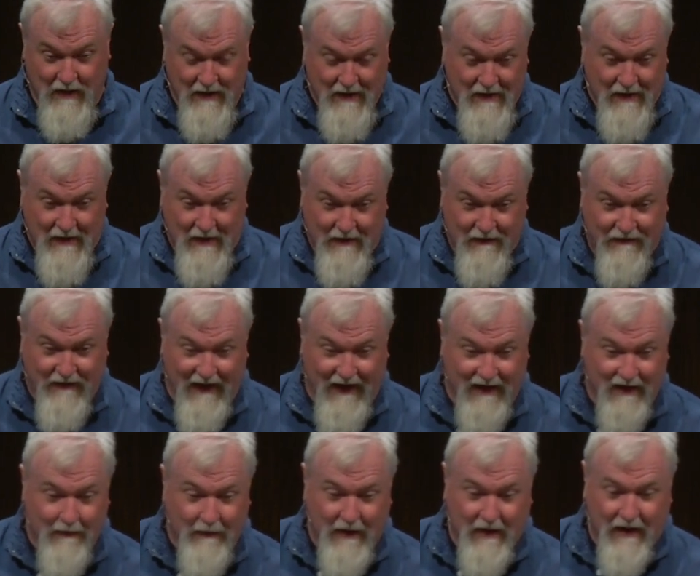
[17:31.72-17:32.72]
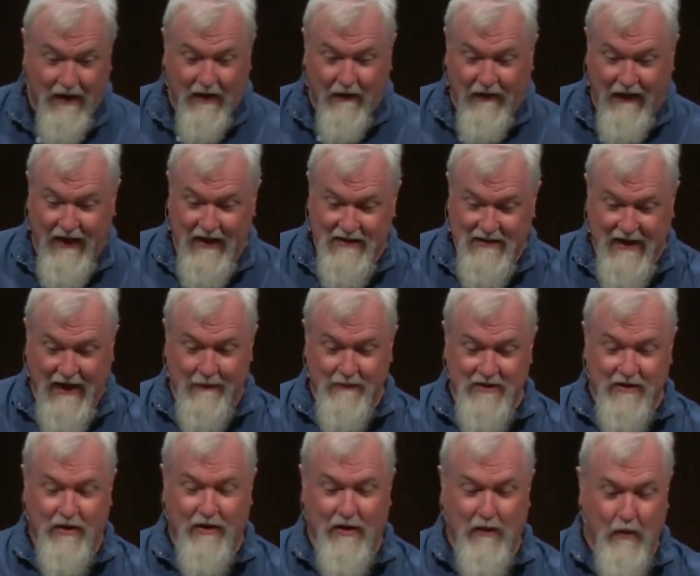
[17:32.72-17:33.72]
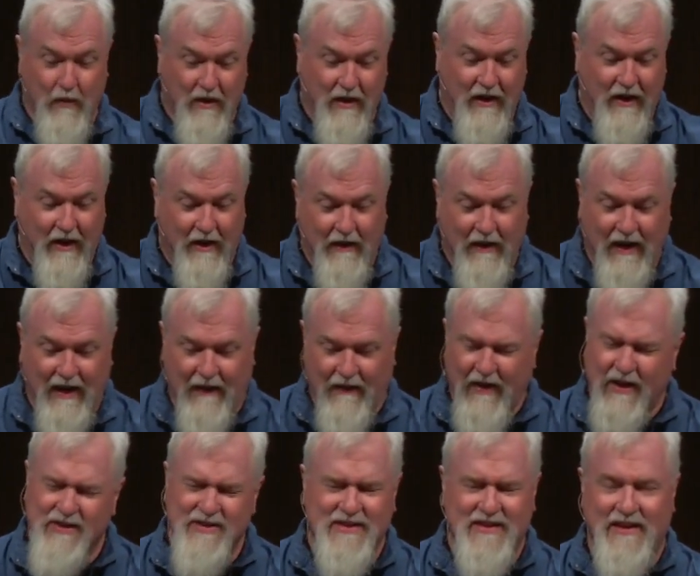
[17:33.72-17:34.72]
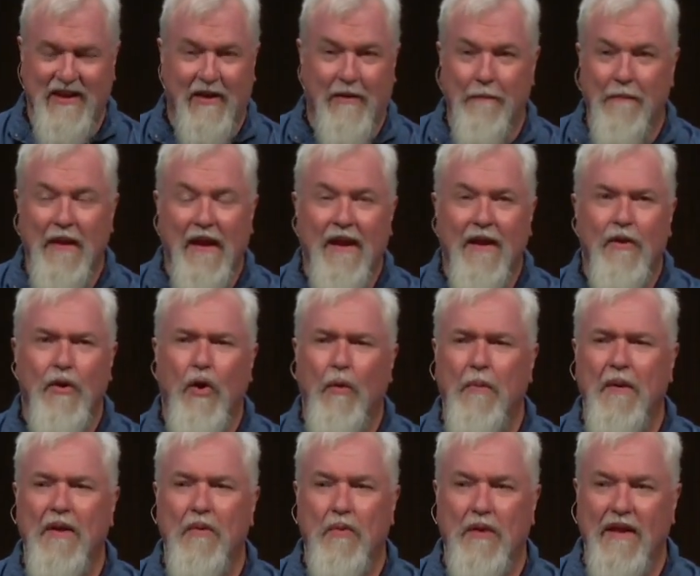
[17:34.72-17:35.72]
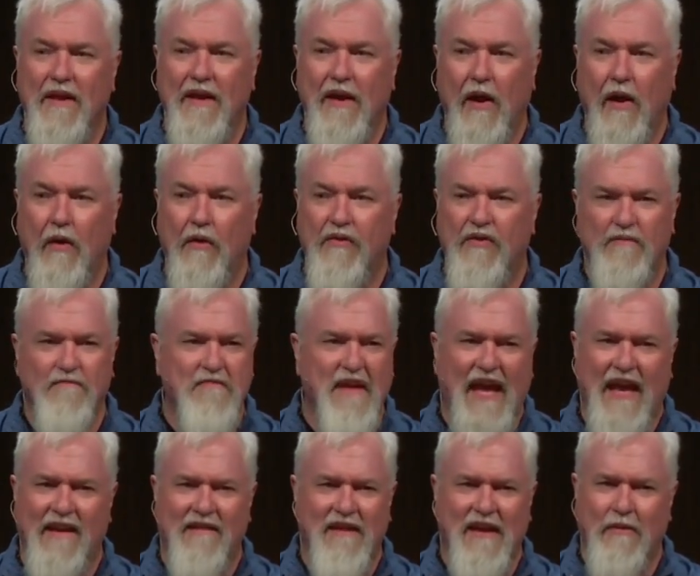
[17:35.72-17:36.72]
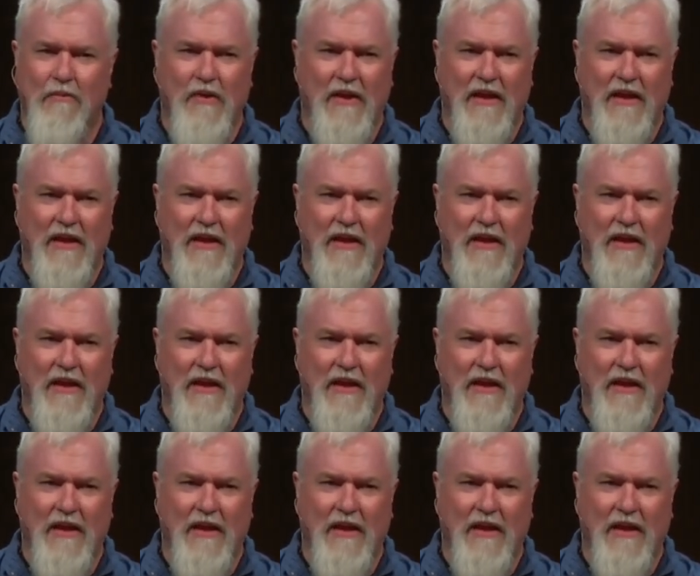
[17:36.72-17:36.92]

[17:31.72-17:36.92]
a fight about how the end times are going to work here. Here's the deal. Nobody really knows. And it